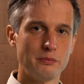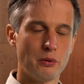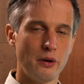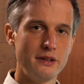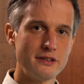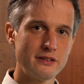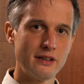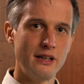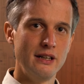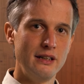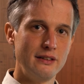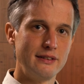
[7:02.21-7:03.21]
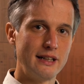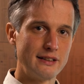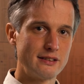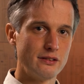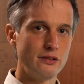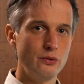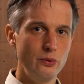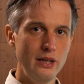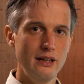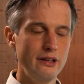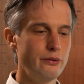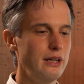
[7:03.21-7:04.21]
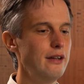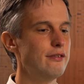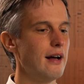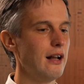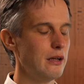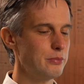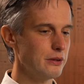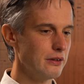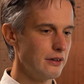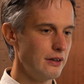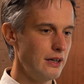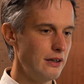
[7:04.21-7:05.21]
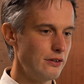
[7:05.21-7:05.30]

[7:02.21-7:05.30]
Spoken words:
points, that it's really, really valuable